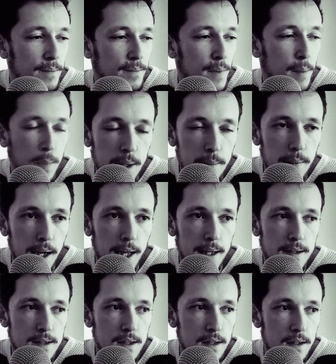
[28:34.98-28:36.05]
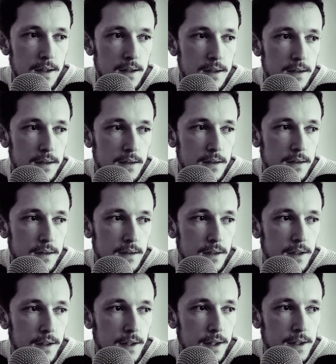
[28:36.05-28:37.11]
But big plans are
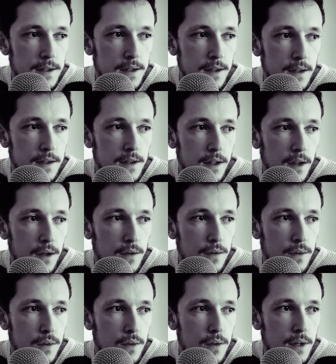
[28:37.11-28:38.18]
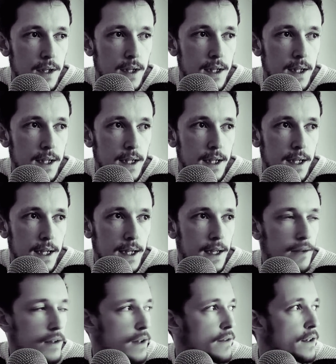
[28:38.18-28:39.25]
things to go for. And
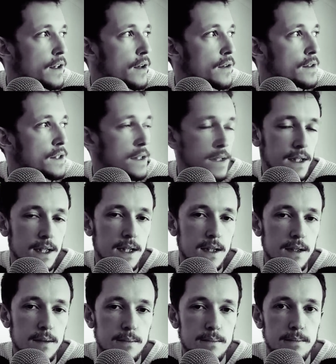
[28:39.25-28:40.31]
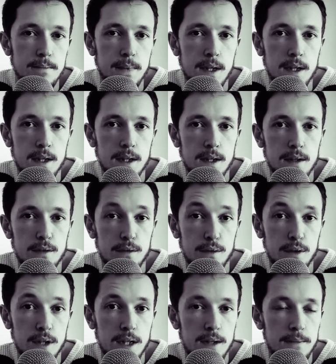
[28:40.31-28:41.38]
even if you don't succeed in them
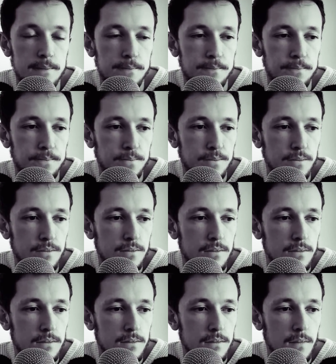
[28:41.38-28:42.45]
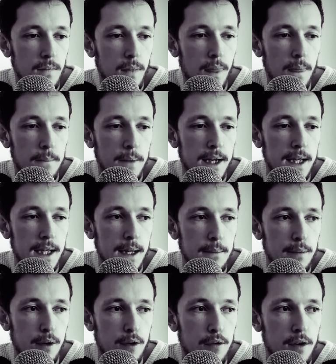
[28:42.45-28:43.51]
fully, making that
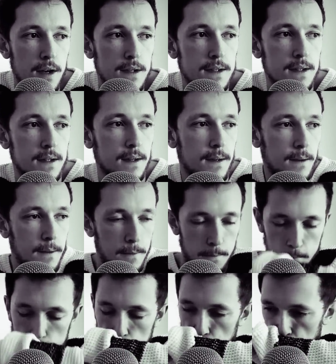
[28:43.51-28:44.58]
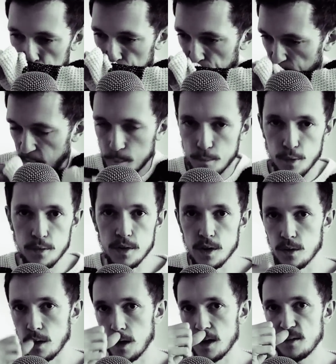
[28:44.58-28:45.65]
progress, improving
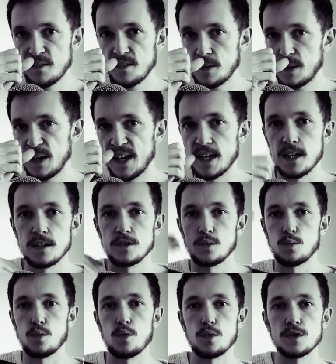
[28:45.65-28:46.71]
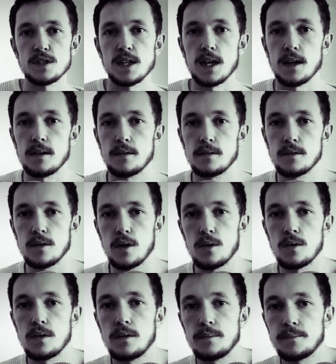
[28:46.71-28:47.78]
your life, heading towards that
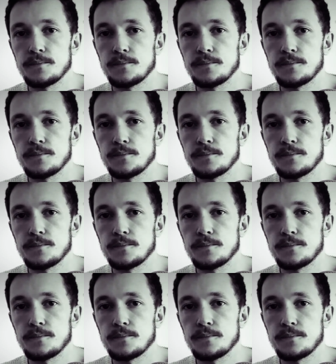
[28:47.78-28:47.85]
goal